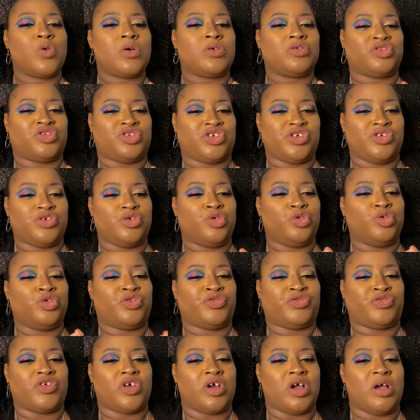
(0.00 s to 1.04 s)
choose
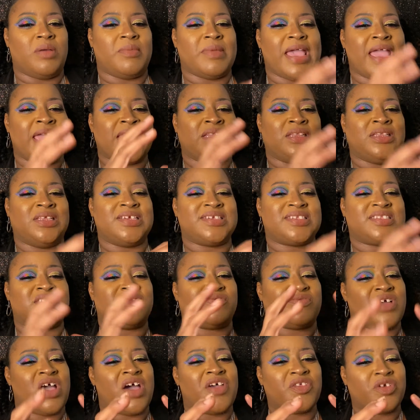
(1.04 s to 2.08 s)
from a list
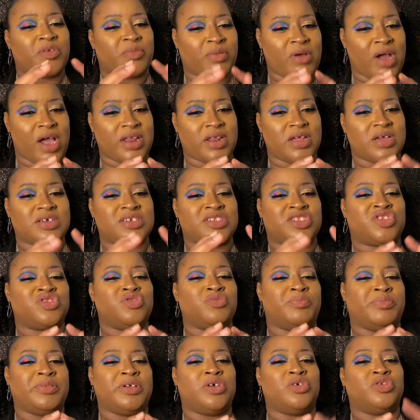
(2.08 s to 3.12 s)
of other products to
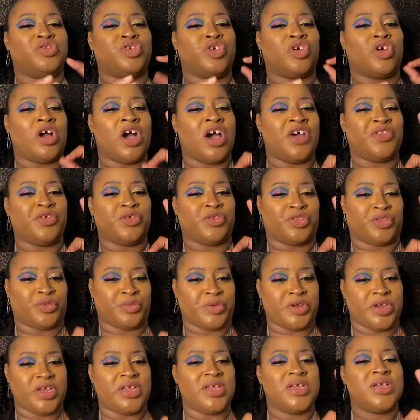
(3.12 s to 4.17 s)
build your other
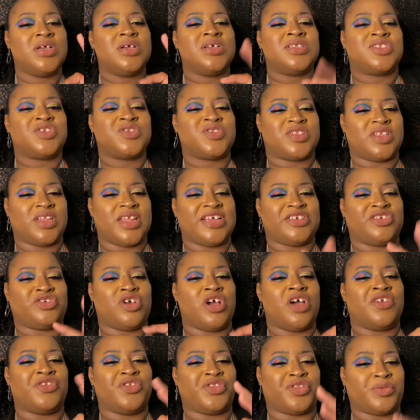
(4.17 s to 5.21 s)
3, to select your
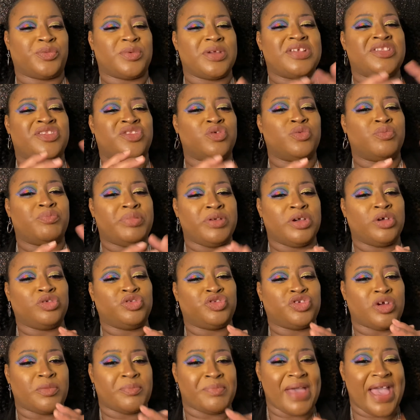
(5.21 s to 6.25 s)
other 3 to build
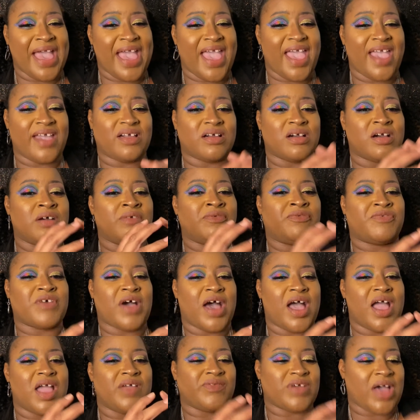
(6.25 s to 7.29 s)
your bag of
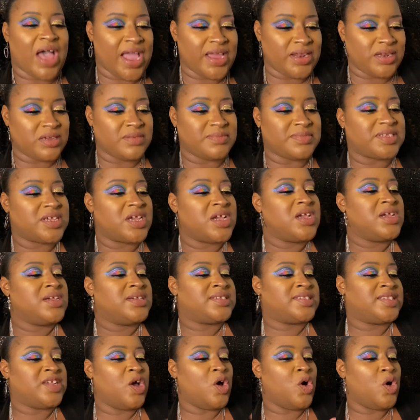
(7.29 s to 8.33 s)
5 items.
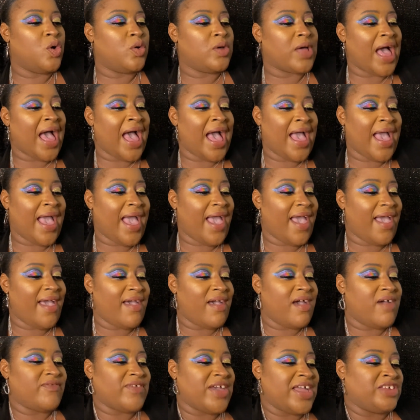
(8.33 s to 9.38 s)
So I
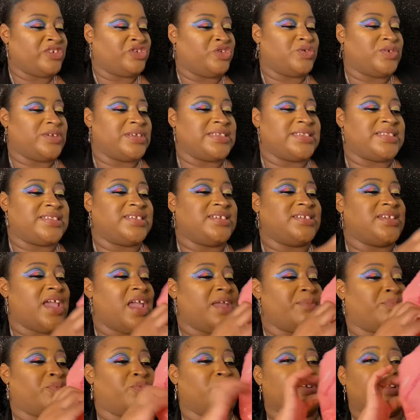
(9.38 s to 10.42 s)
have, as you can see, a
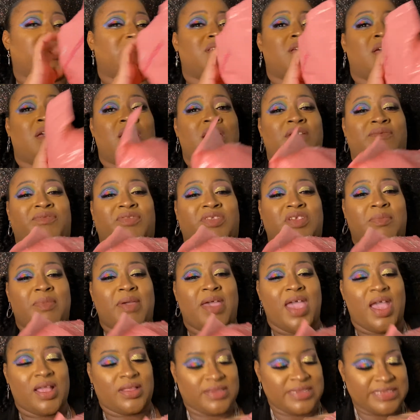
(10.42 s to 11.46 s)
pretty hefty
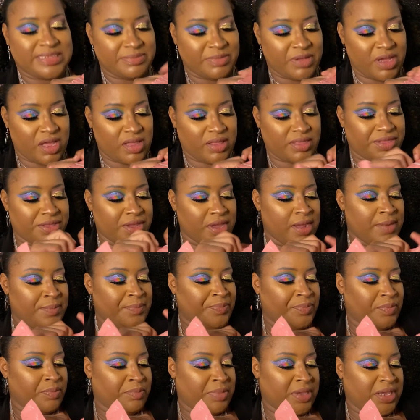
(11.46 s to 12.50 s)
bag this
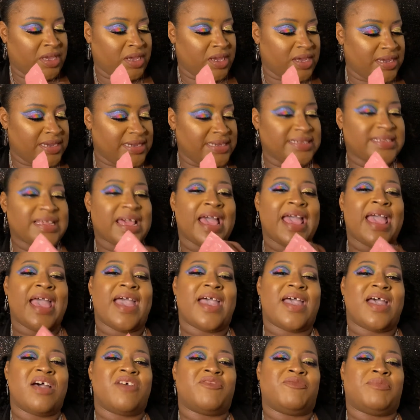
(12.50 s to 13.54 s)
month because I
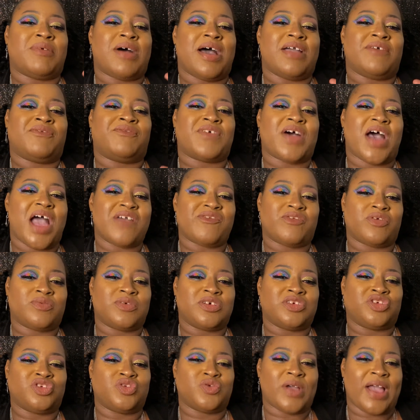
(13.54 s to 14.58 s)
have my 5
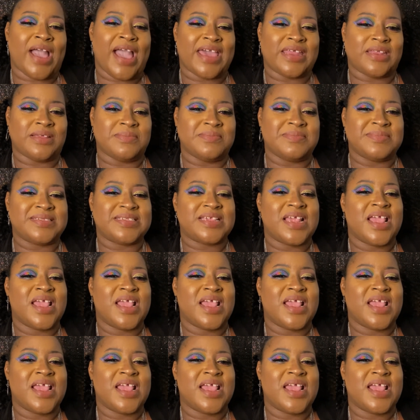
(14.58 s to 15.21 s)
original items,